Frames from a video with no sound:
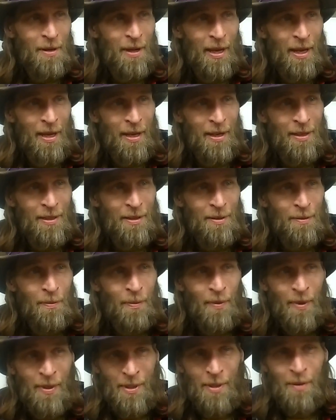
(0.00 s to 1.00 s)
and
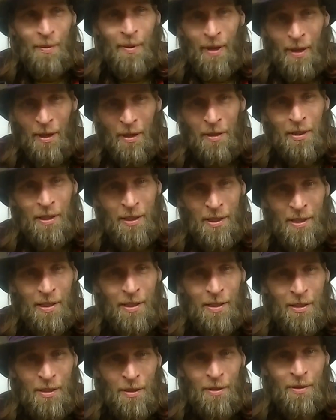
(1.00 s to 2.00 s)
once in a while I'll listen
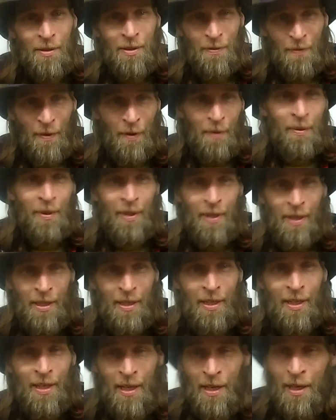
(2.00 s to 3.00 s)
to tunes if I really
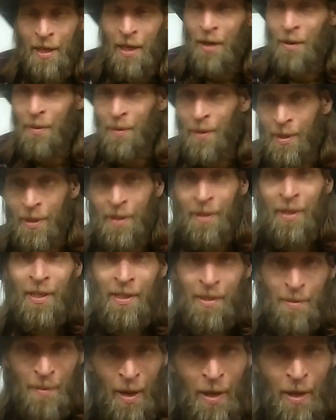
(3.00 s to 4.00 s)
need to get going and get some